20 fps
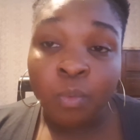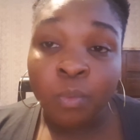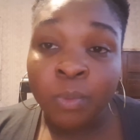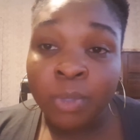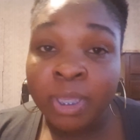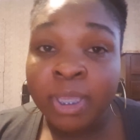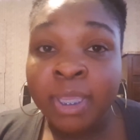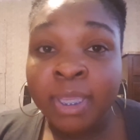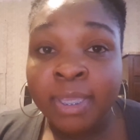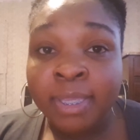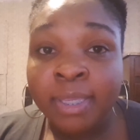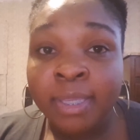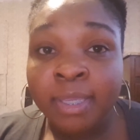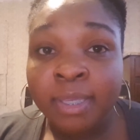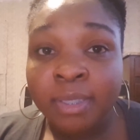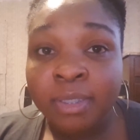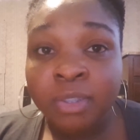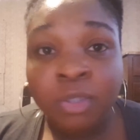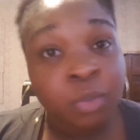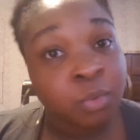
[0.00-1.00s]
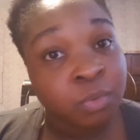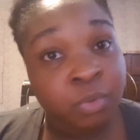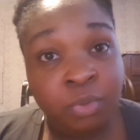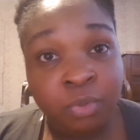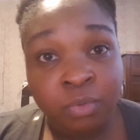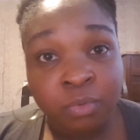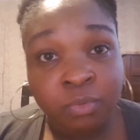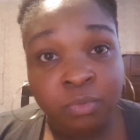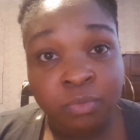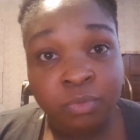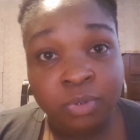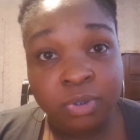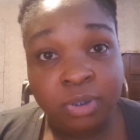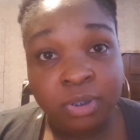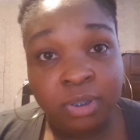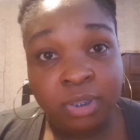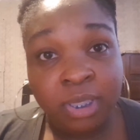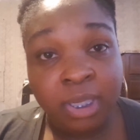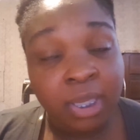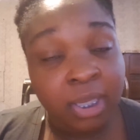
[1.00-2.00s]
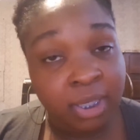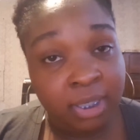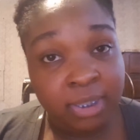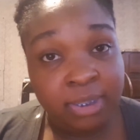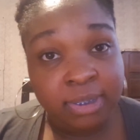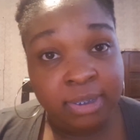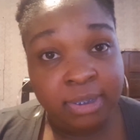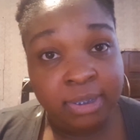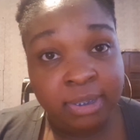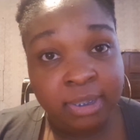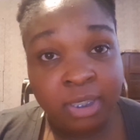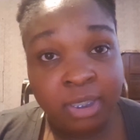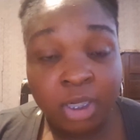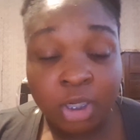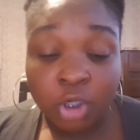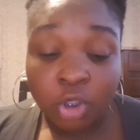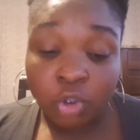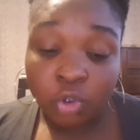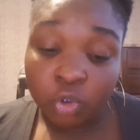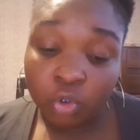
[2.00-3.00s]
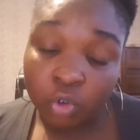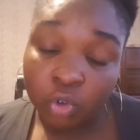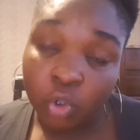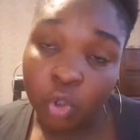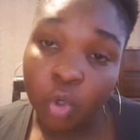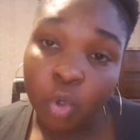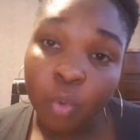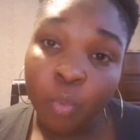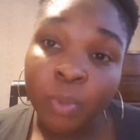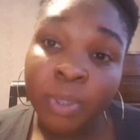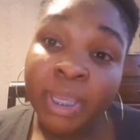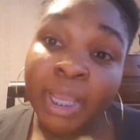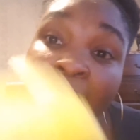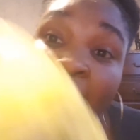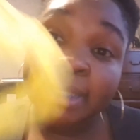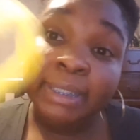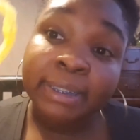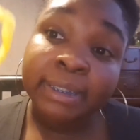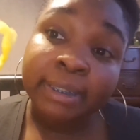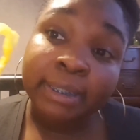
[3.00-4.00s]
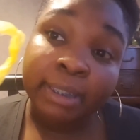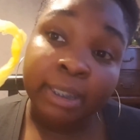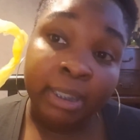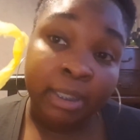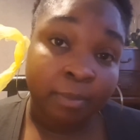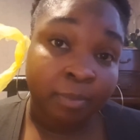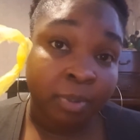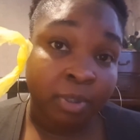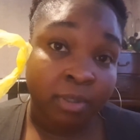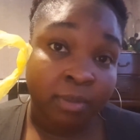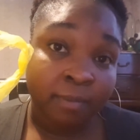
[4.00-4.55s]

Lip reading: We don't use heat. So we gotta sleep